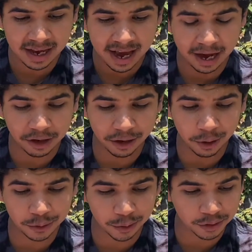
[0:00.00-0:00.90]
and her
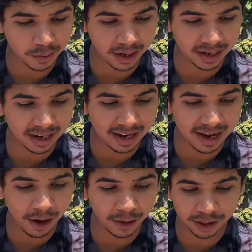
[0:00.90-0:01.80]
nose was running, and
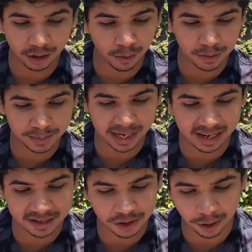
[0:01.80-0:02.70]
now her throat was
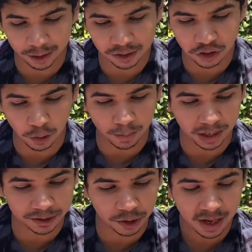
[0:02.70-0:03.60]
beginning to hurt so
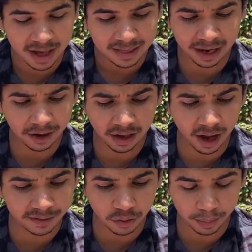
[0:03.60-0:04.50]
much that her
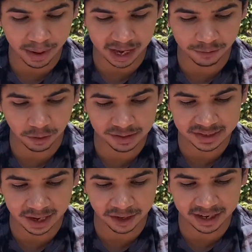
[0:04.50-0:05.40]
coughs were painful and
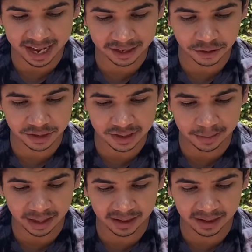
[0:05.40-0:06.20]
sounded dangerous to me.